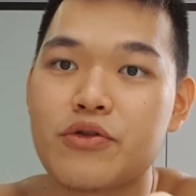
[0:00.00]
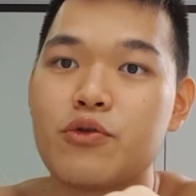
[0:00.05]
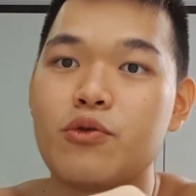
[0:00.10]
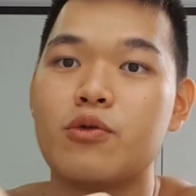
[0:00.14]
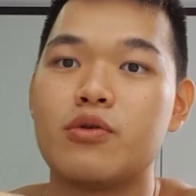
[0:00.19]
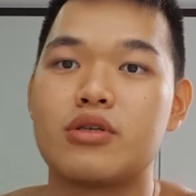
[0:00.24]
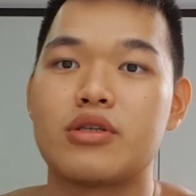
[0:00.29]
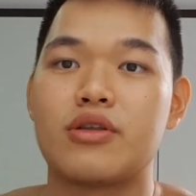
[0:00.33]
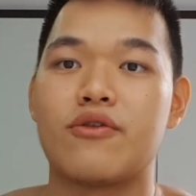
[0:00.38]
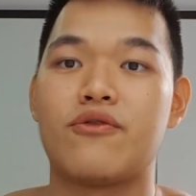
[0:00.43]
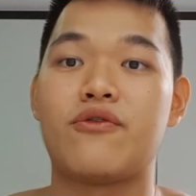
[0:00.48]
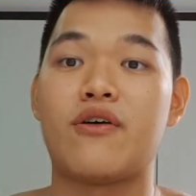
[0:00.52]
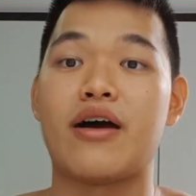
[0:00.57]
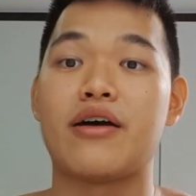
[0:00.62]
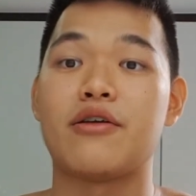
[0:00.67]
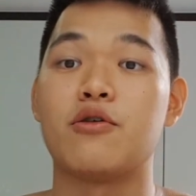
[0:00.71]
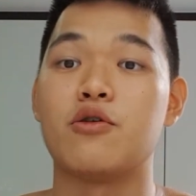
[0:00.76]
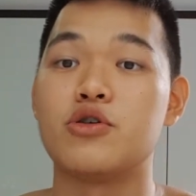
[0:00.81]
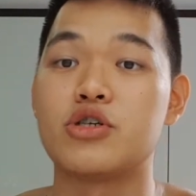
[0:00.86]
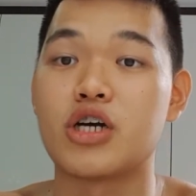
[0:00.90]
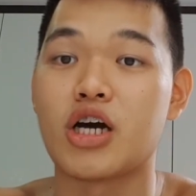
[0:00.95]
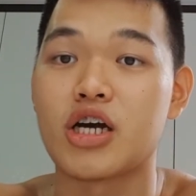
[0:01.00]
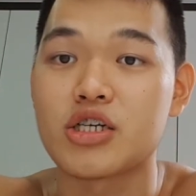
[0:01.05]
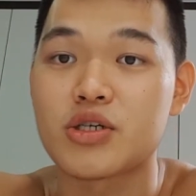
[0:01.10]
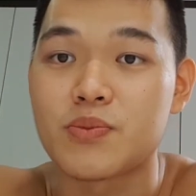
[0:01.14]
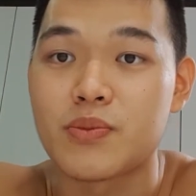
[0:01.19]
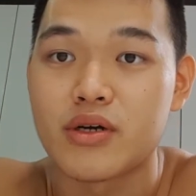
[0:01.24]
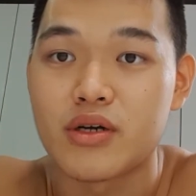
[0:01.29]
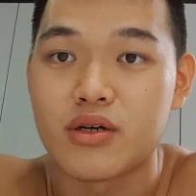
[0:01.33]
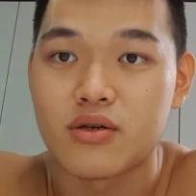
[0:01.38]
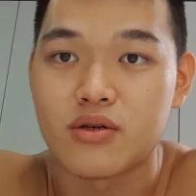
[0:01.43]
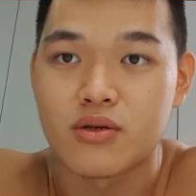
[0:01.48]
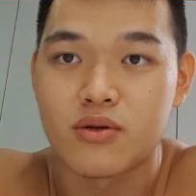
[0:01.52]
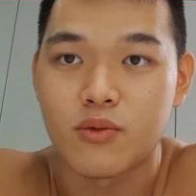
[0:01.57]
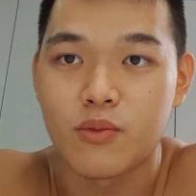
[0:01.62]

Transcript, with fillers: to is the final judgment